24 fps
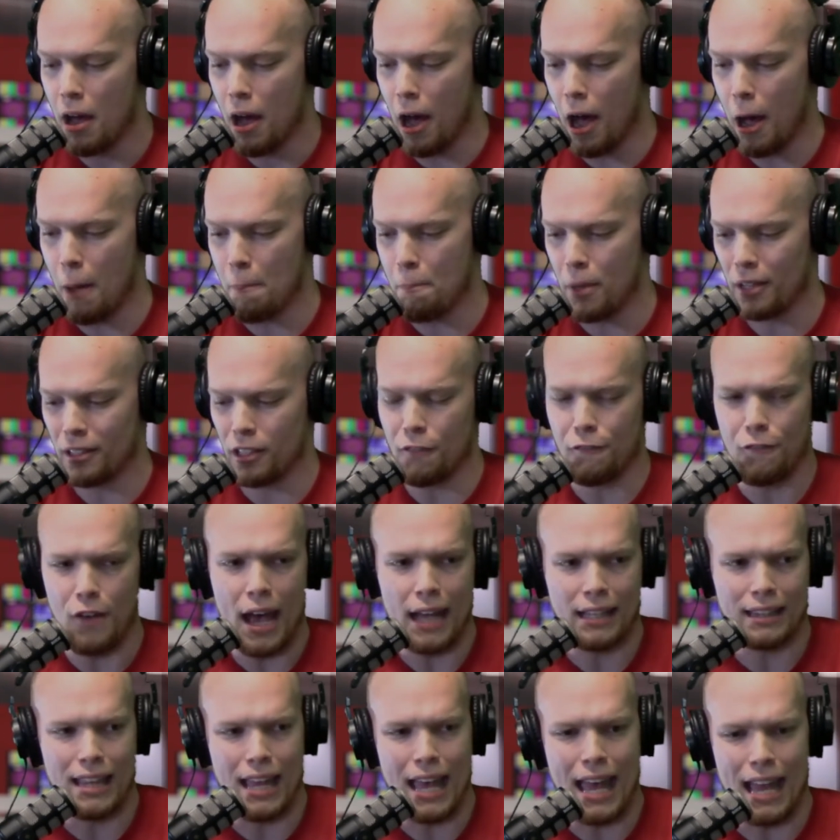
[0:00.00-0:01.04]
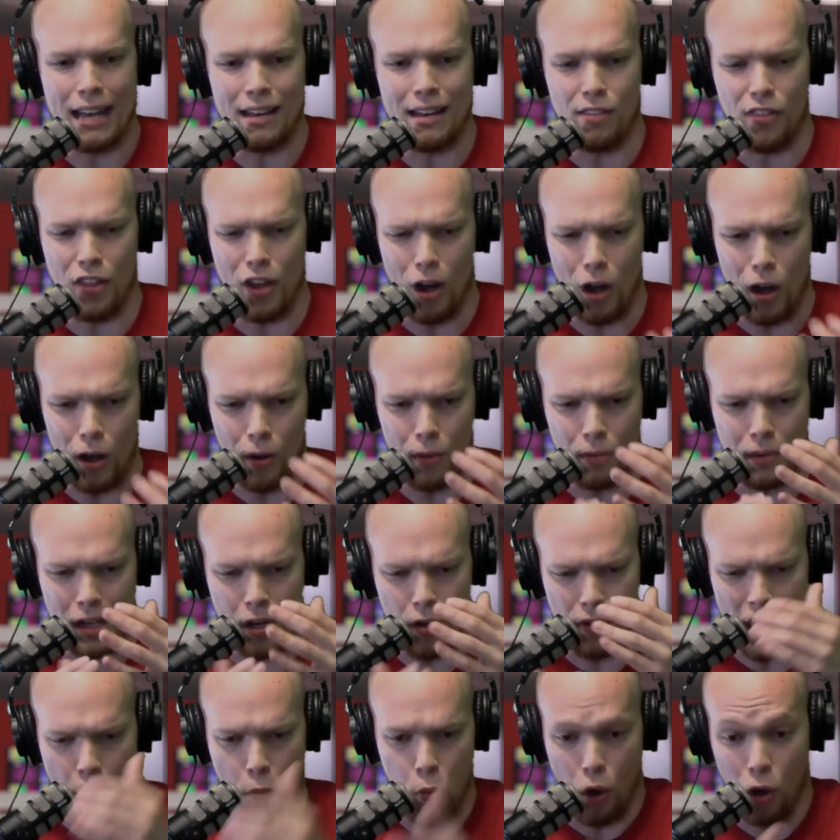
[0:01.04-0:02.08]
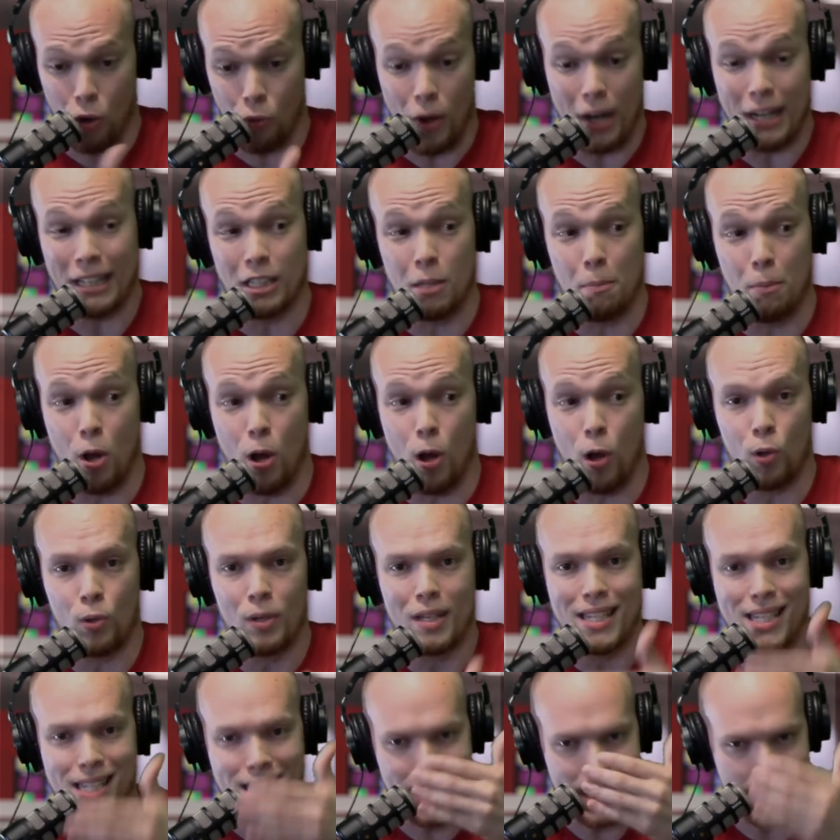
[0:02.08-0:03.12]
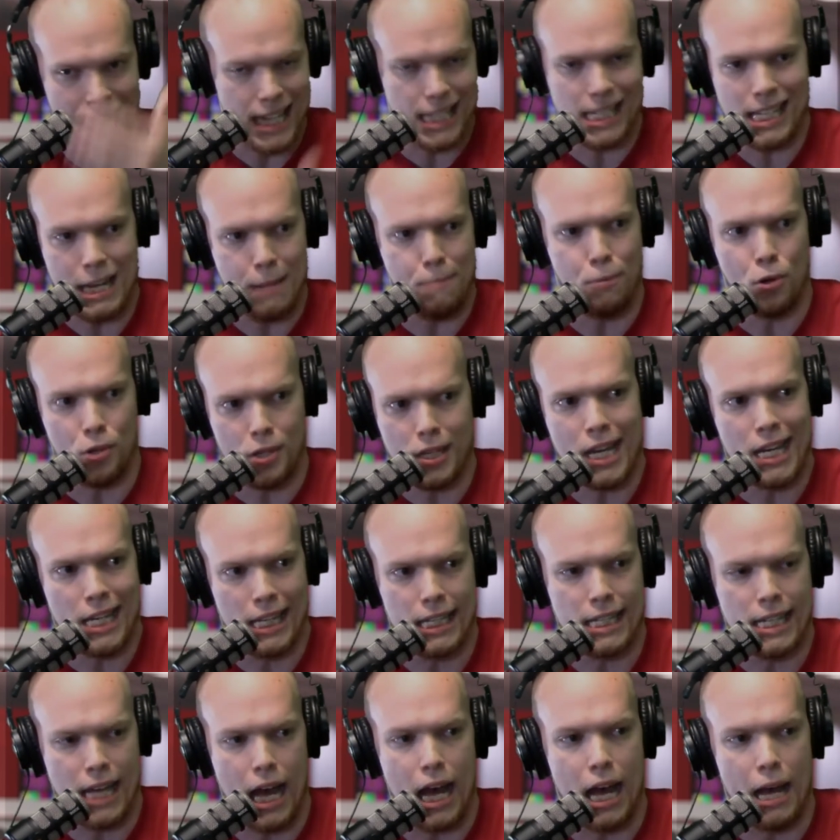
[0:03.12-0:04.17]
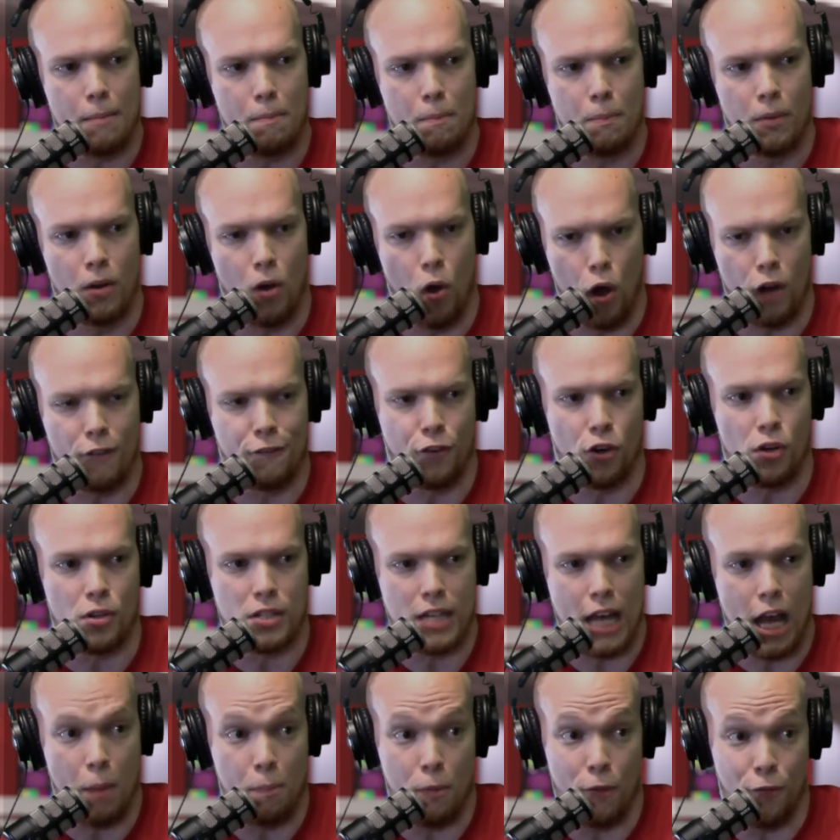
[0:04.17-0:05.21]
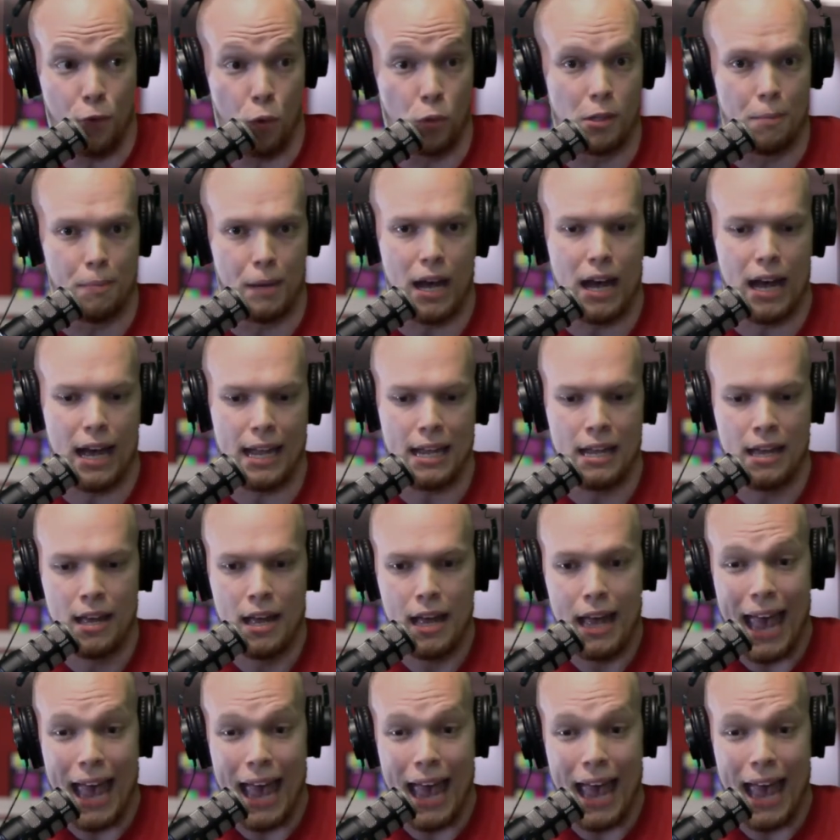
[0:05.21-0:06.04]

Um, but the fact that they're, you know, they were running the ball 60% of the time on first down before the bye.